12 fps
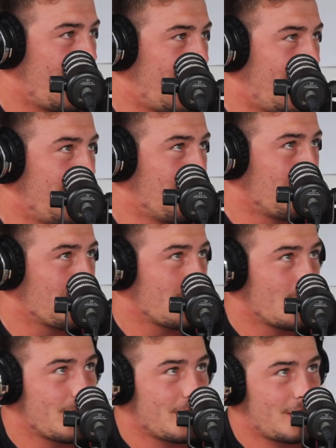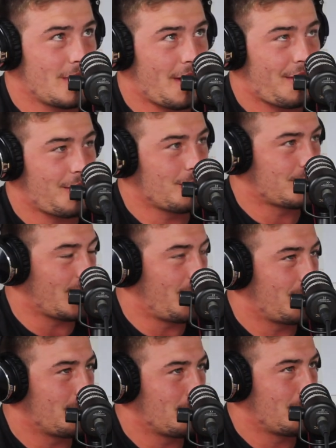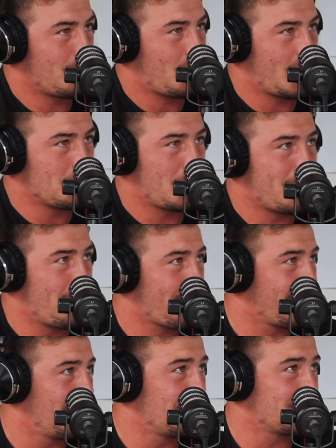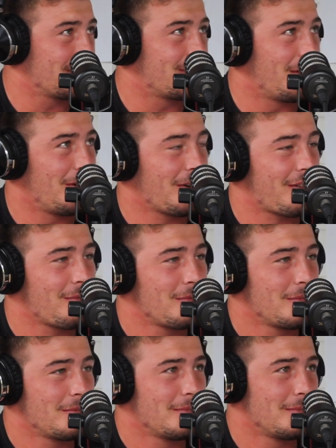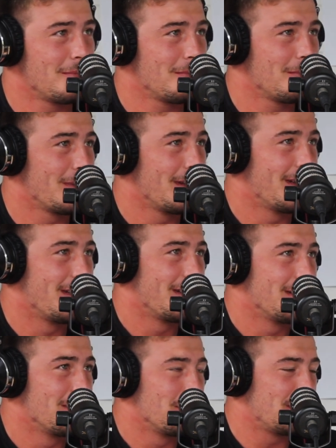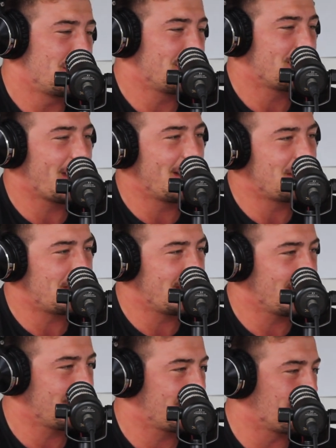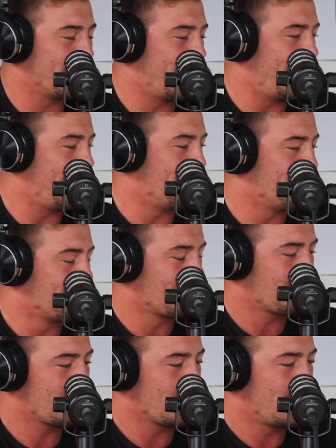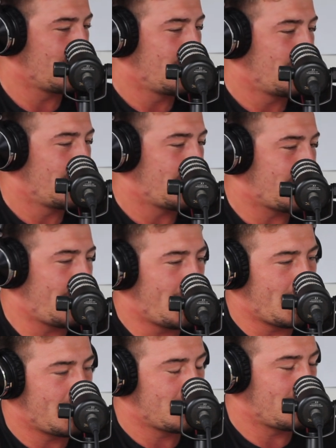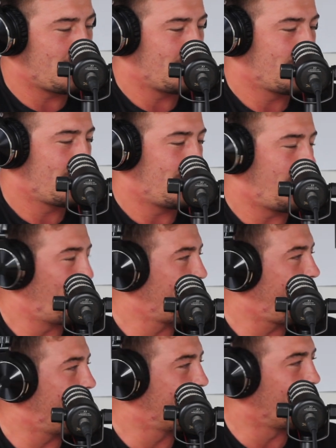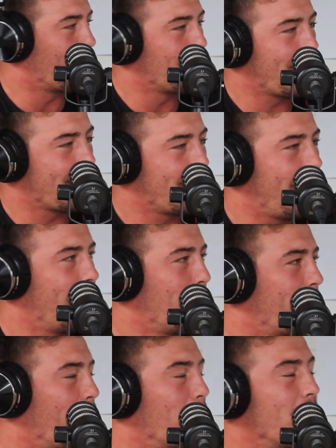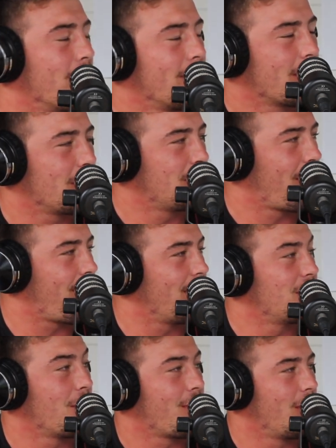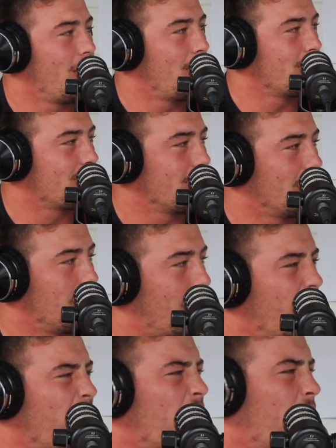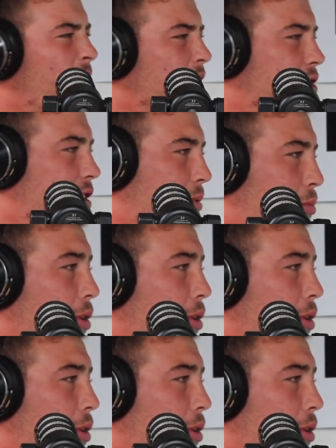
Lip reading: I still don't think my mum's allergic to dogs, but she says she is. But we had a dog back in the day, and we got rid of it because she said she was allergic to it, but I just think she didn't want a